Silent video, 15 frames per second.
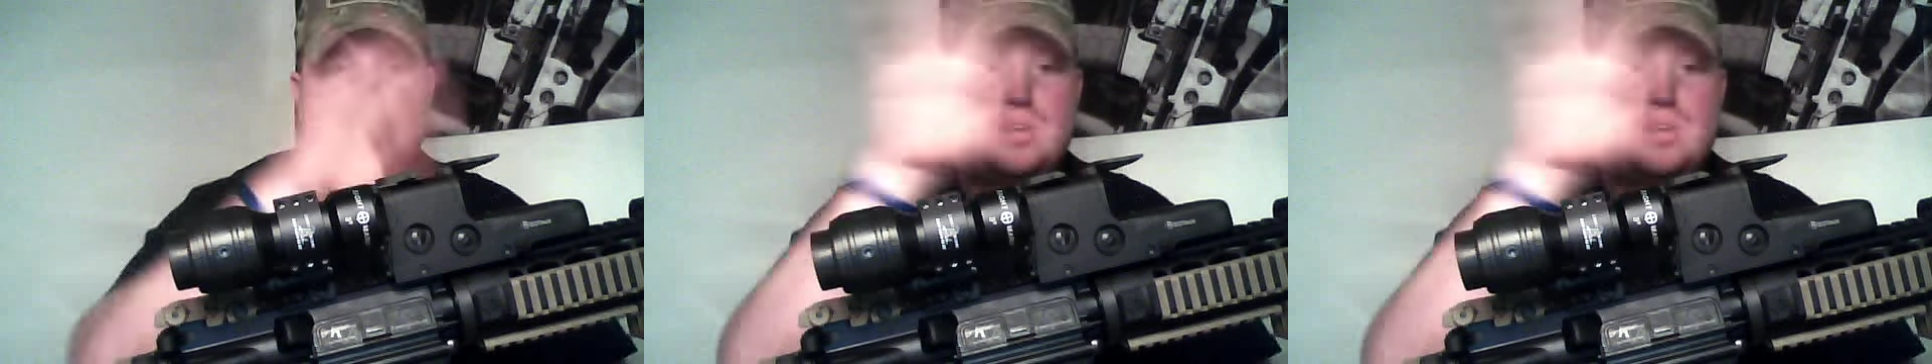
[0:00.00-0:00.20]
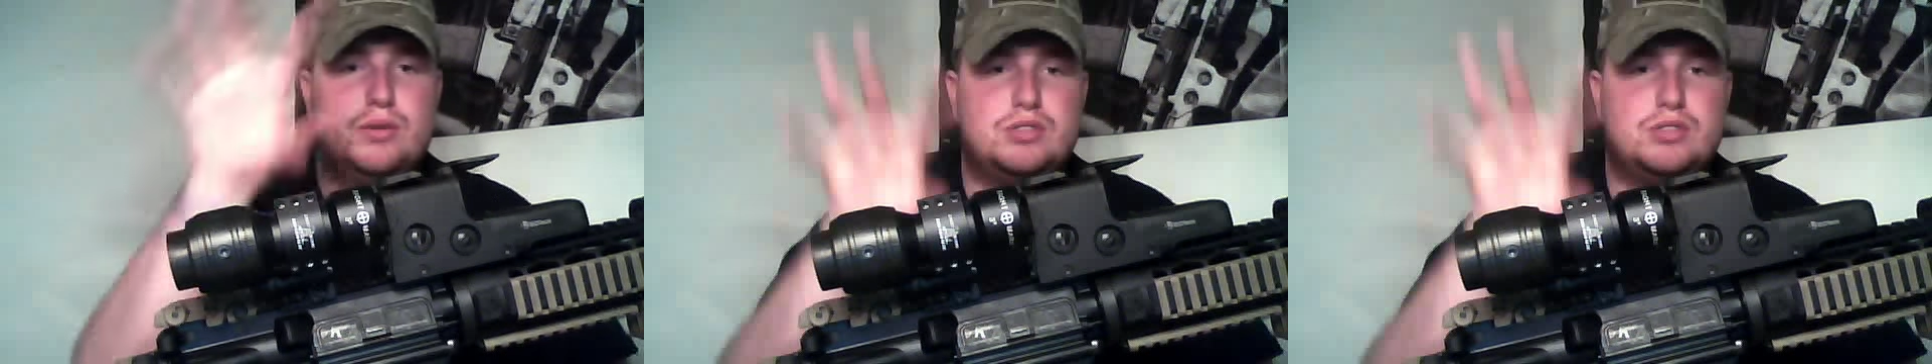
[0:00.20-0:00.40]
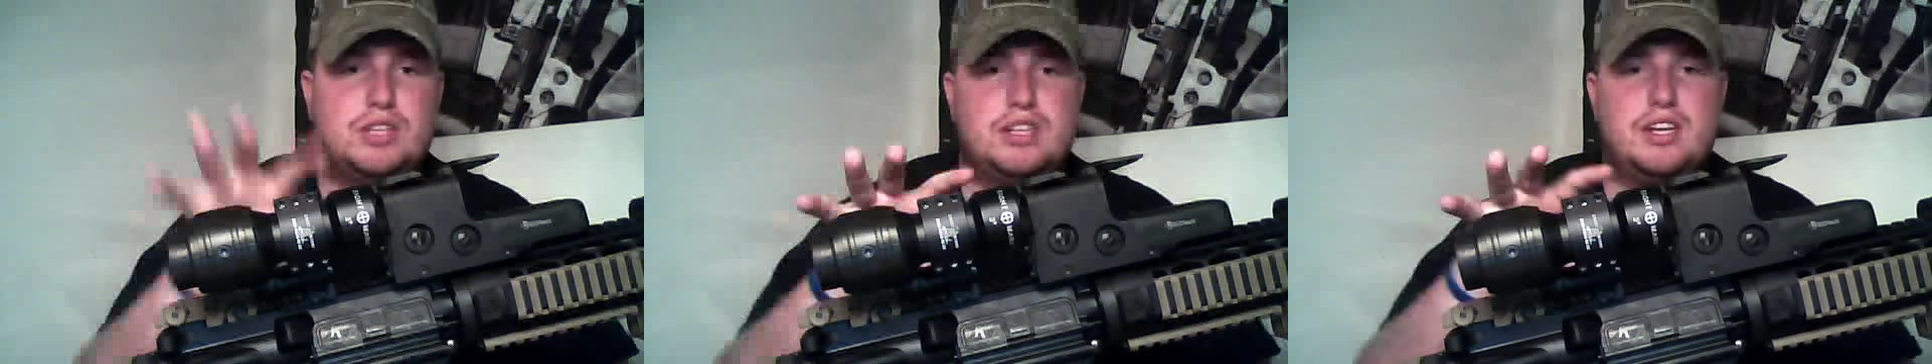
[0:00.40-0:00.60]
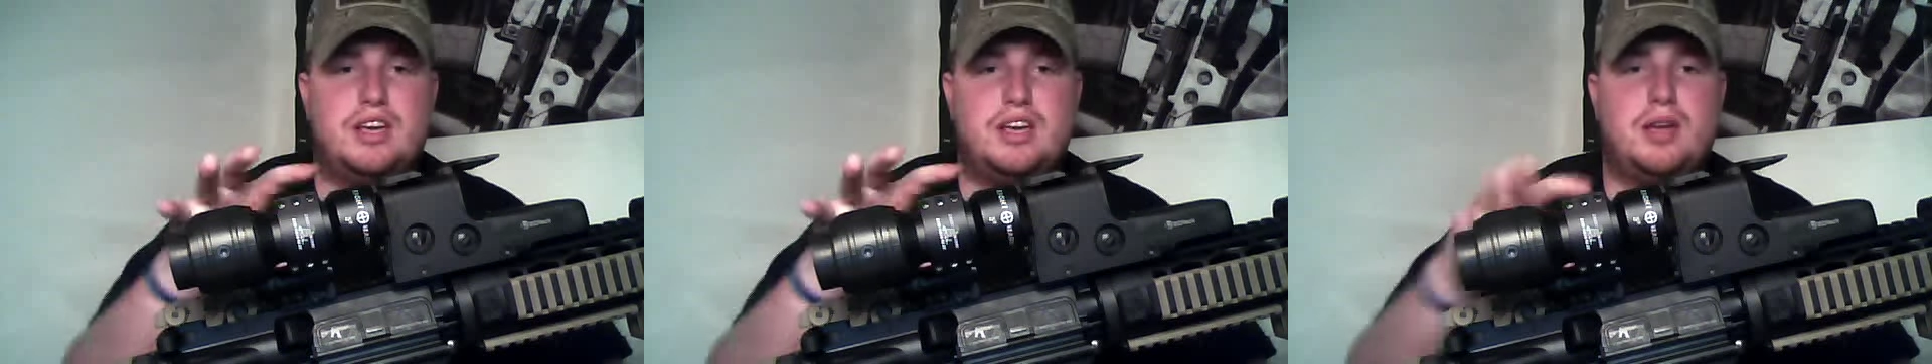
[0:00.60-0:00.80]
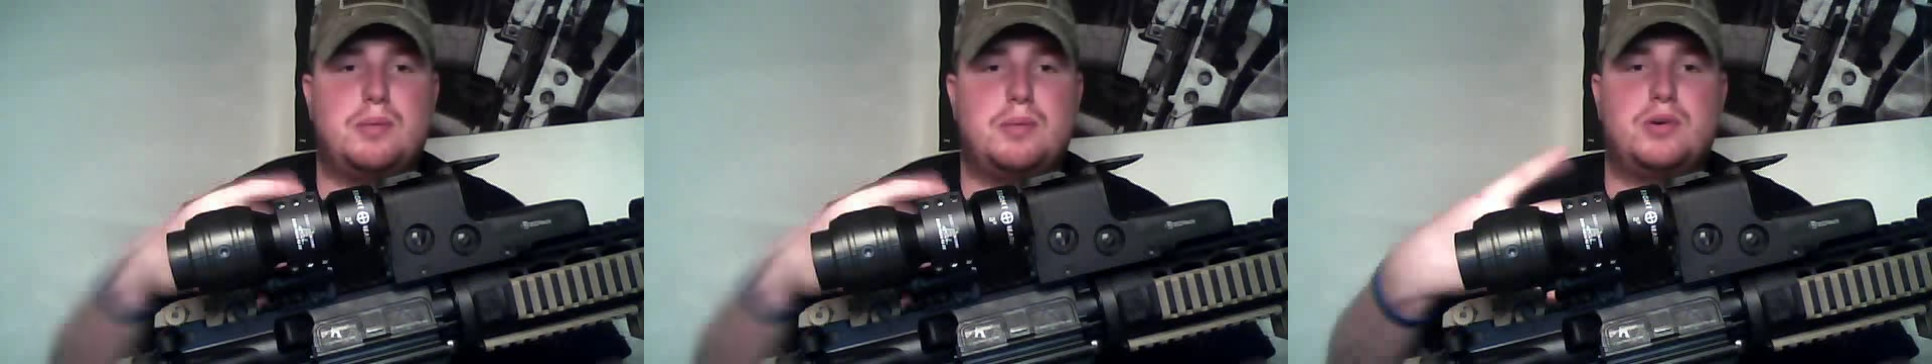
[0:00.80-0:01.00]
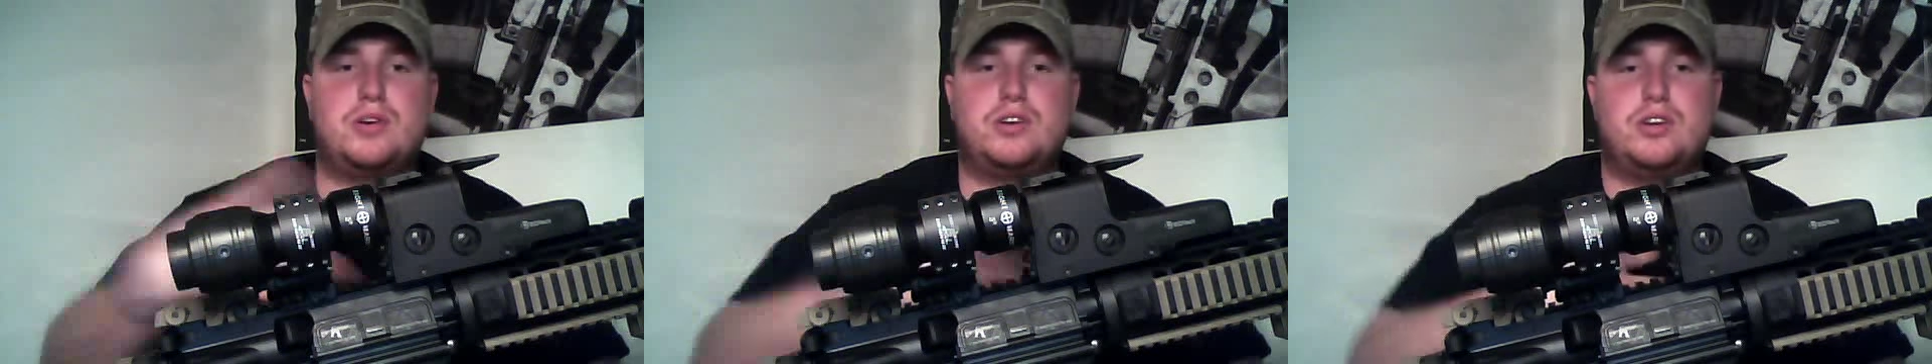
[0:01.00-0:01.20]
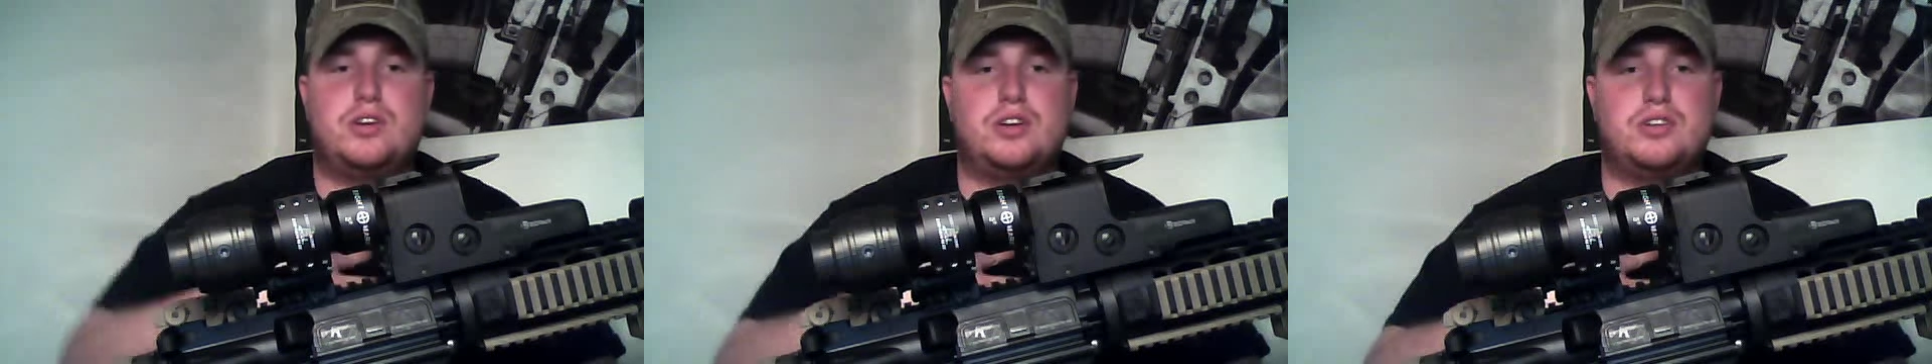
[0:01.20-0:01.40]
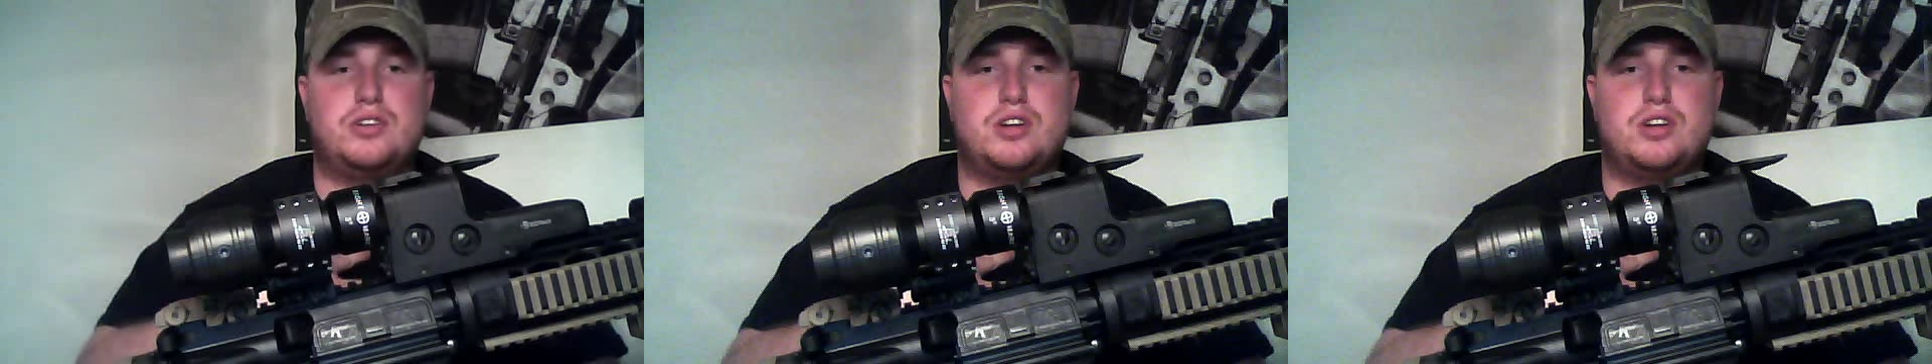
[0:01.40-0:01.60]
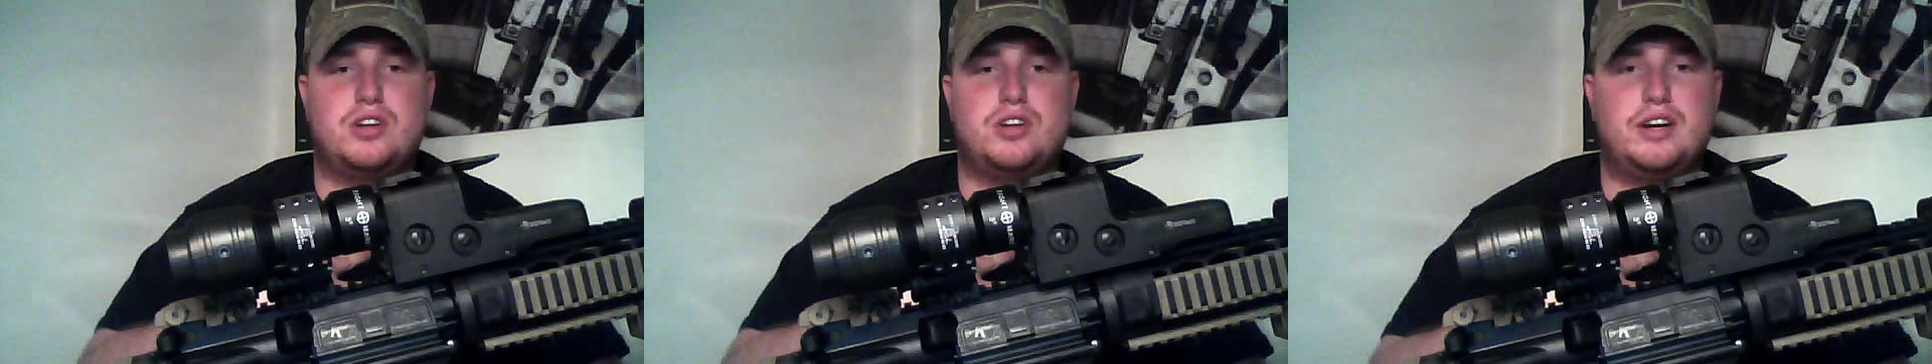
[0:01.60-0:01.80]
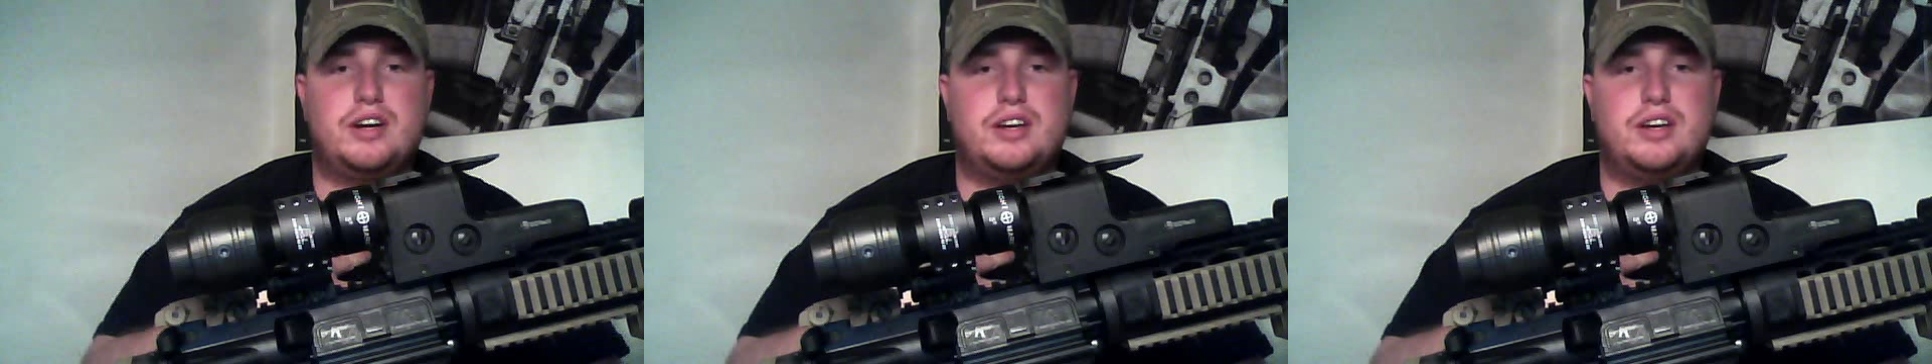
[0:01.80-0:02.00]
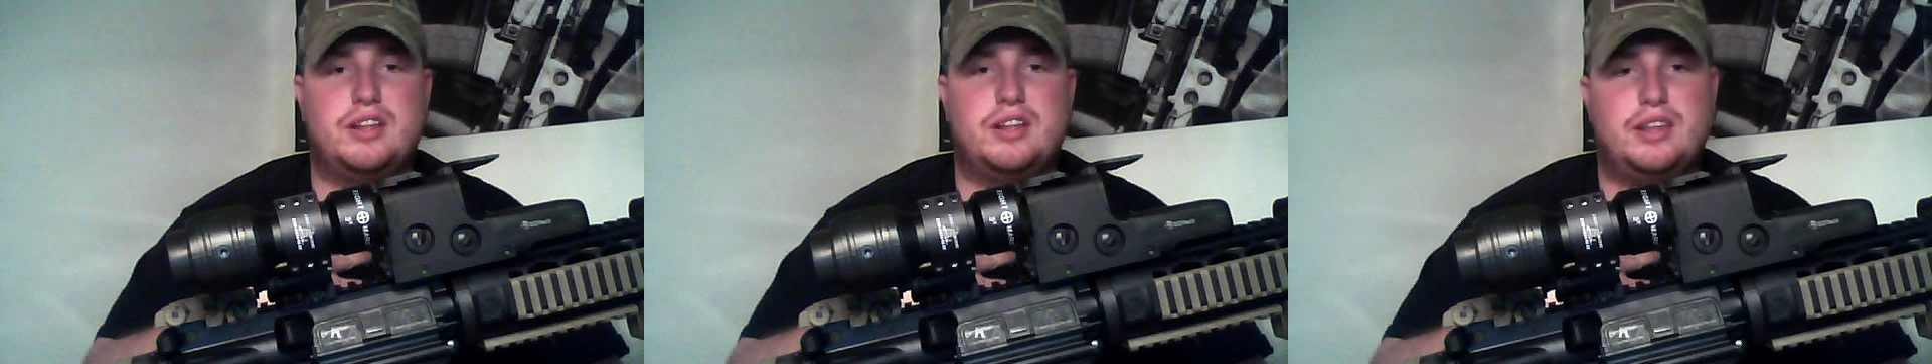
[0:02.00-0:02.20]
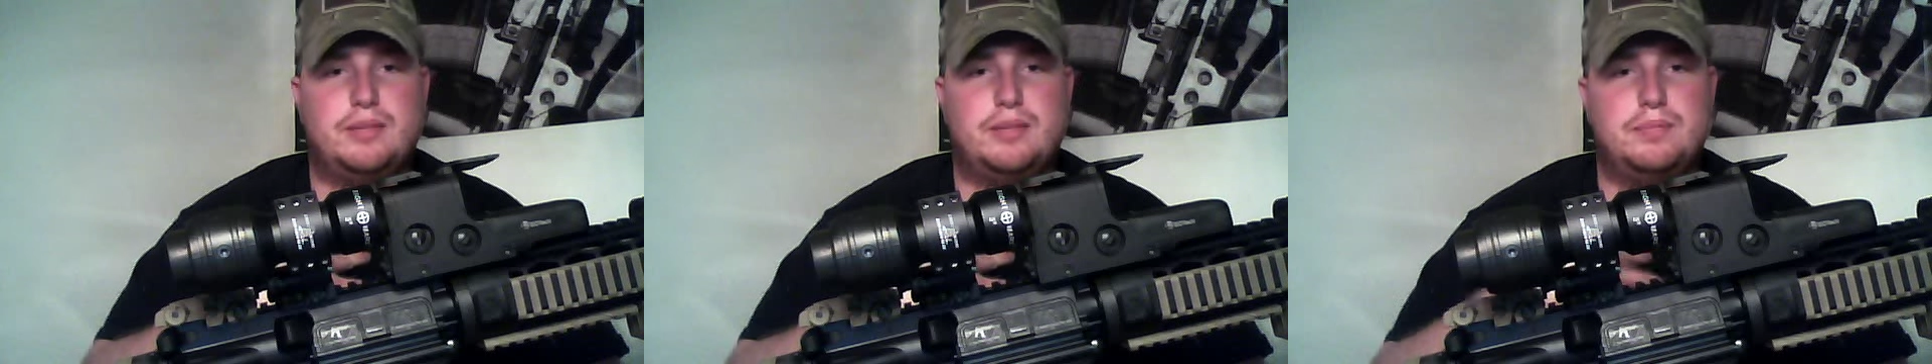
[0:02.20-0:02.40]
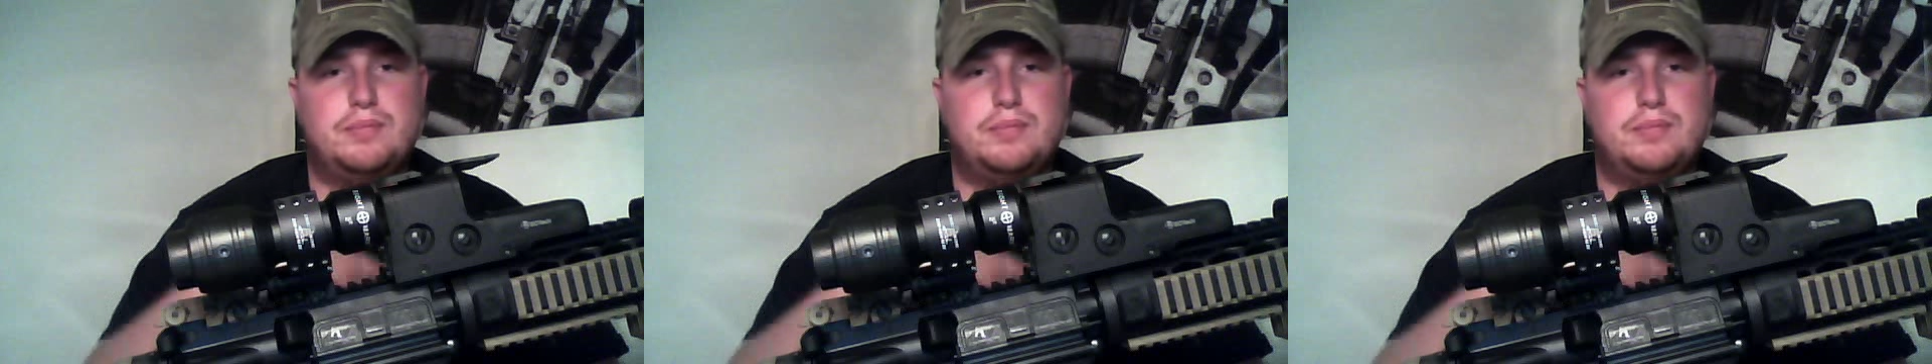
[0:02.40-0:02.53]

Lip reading: outside diameter to your target, and